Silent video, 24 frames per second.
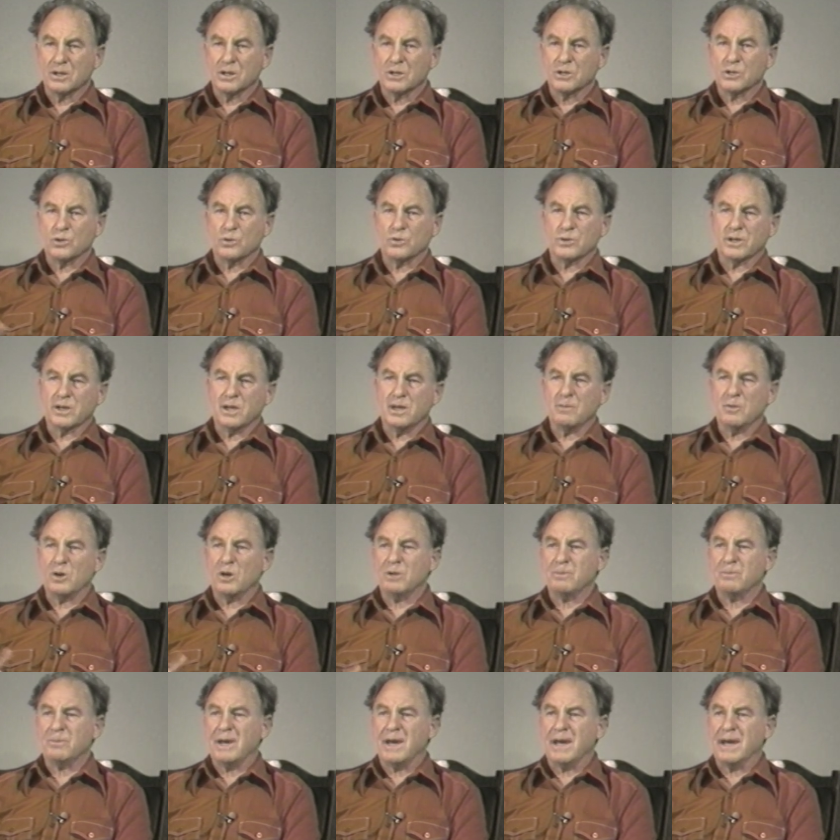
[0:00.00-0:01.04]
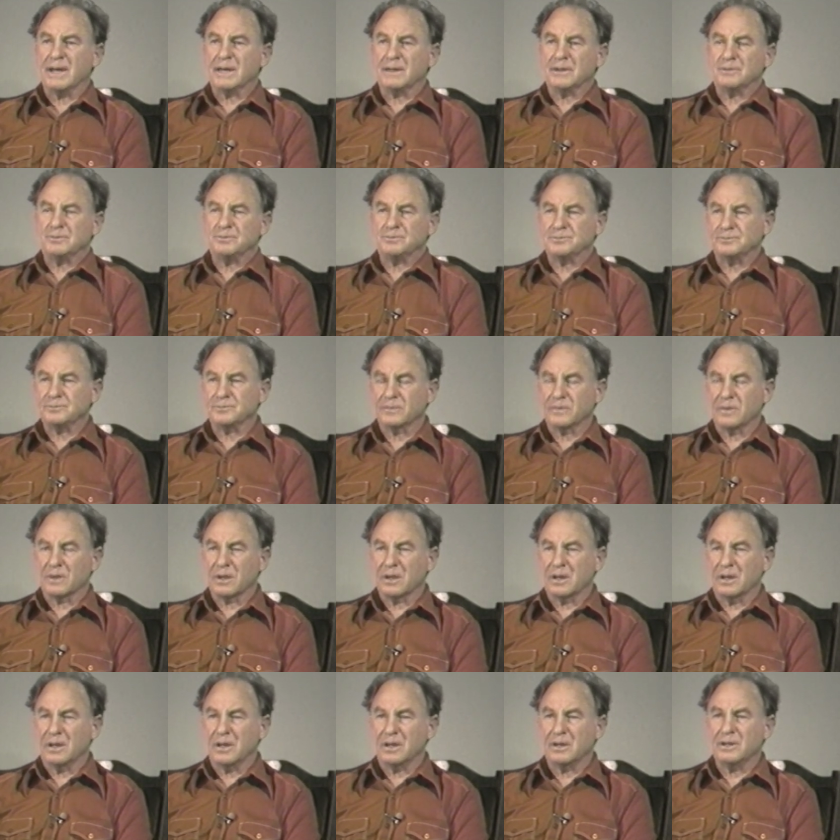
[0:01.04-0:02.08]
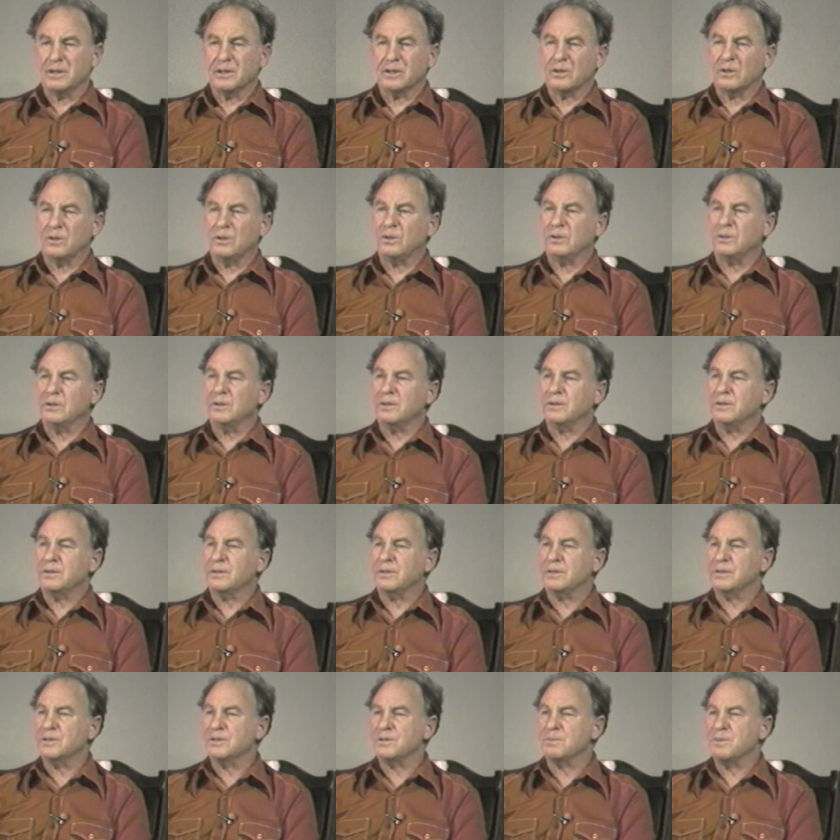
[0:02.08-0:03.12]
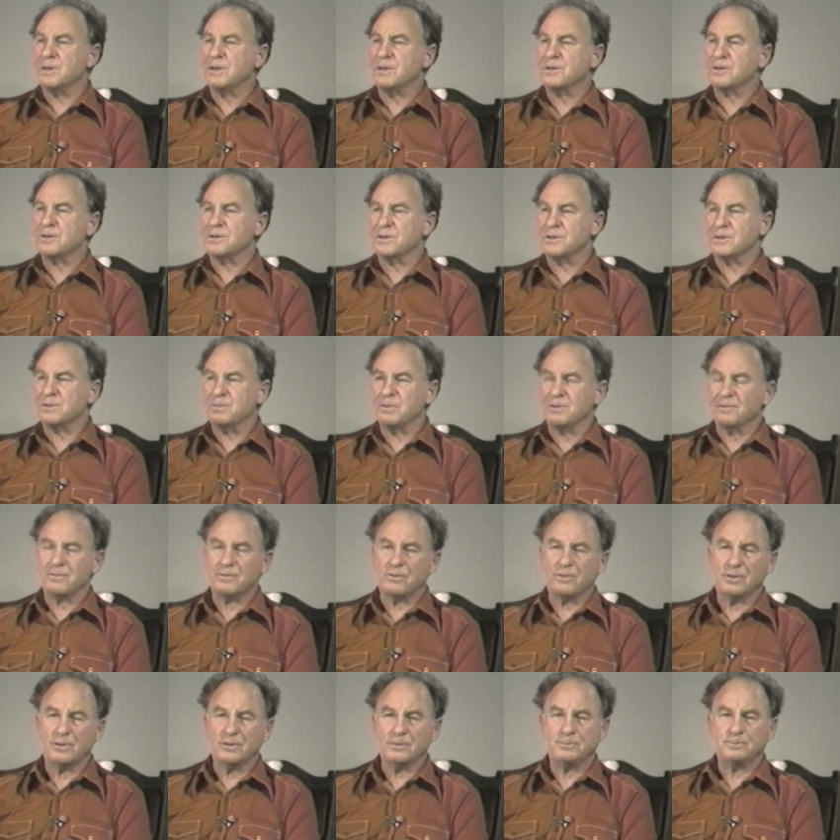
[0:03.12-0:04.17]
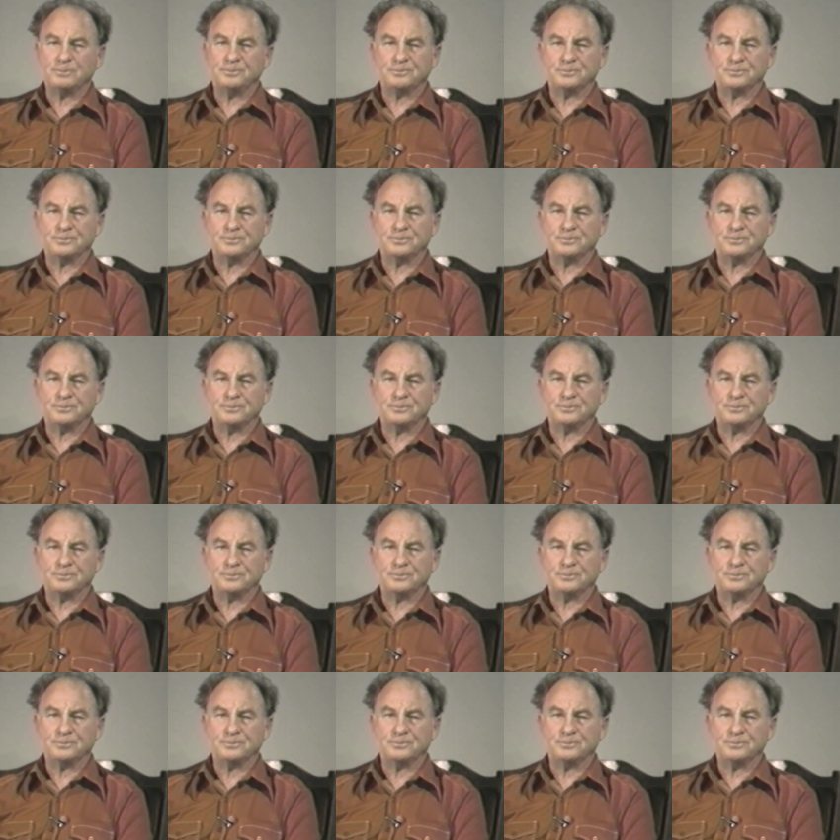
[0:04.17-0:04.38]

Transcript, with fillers: So he came on back and he called his ministers before him